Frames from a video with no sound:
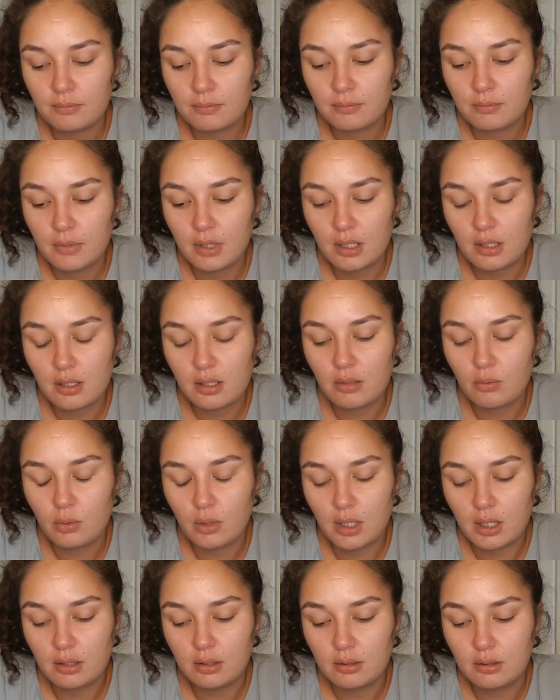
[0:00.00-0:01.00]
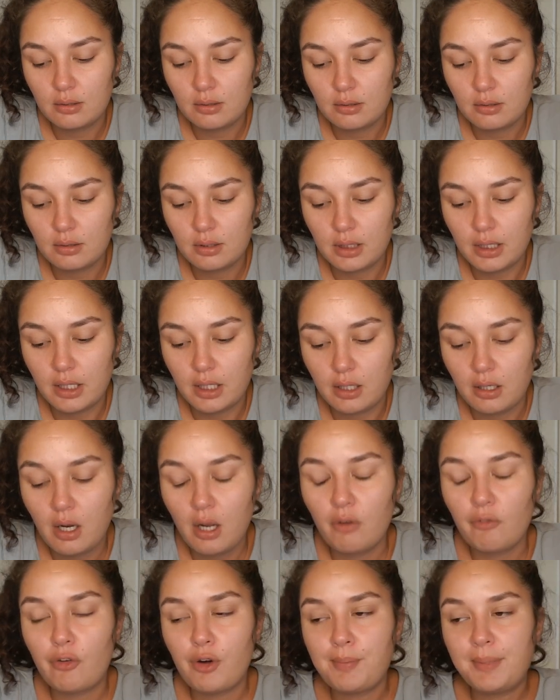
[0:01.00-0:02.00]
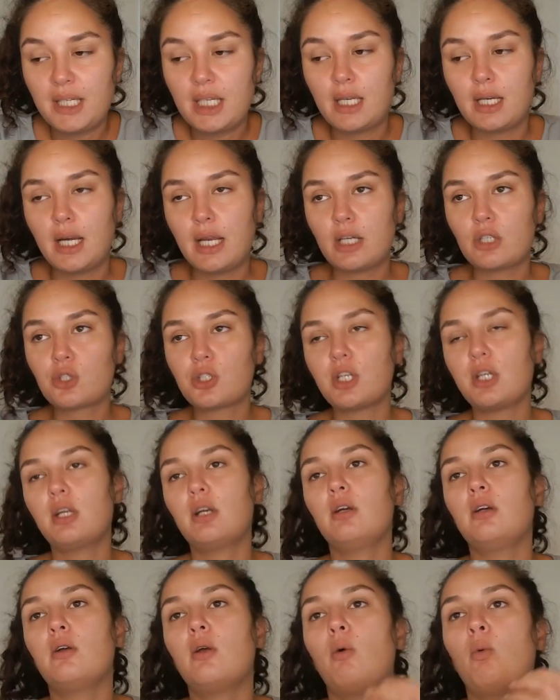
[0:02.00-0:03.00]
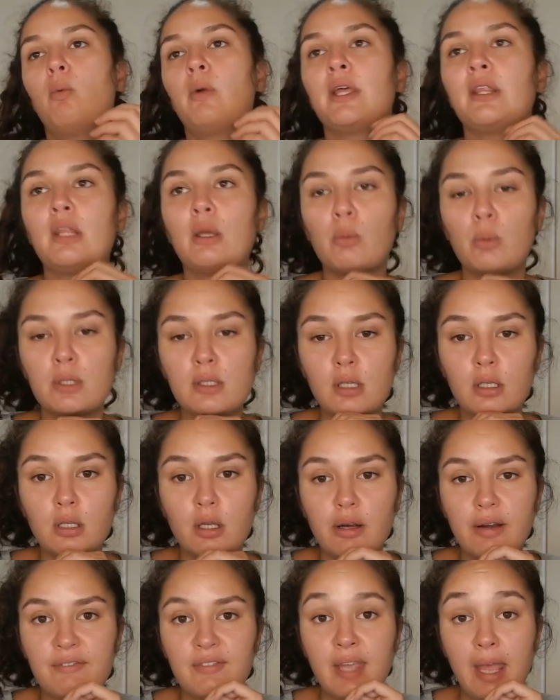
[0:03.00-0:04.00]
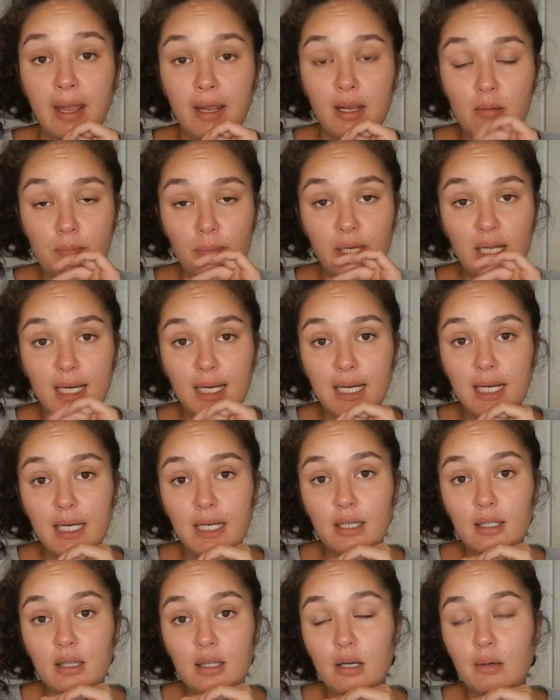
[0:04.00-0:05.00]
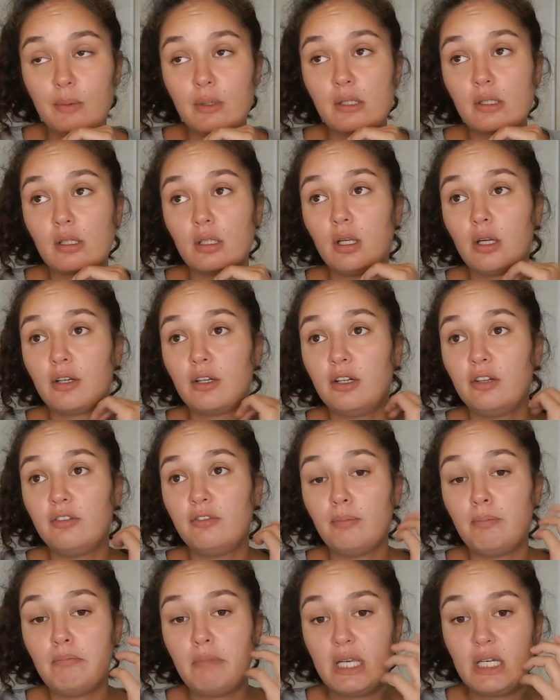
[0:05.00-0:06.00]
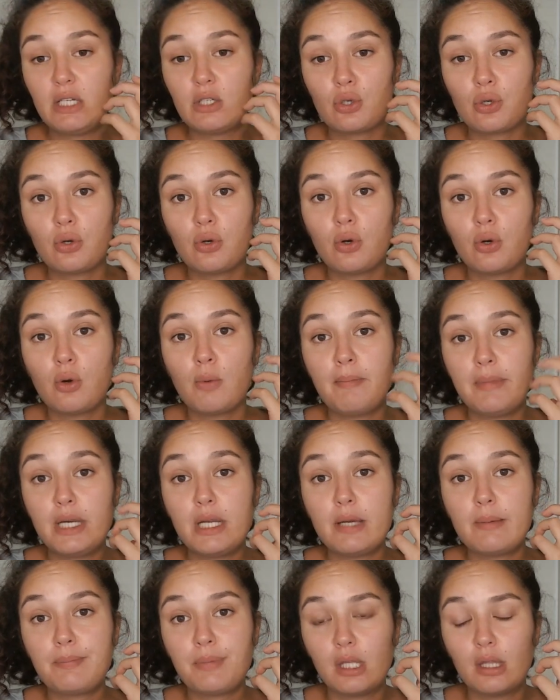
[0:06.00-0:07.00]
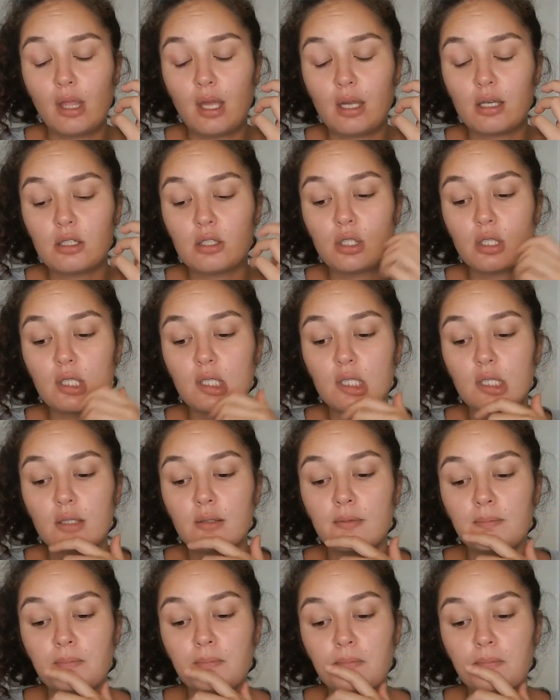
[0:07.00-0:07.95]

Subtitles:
Is it one? Yeah. From a connection where there was a lot of game playing, there was a lot of mental manipulation,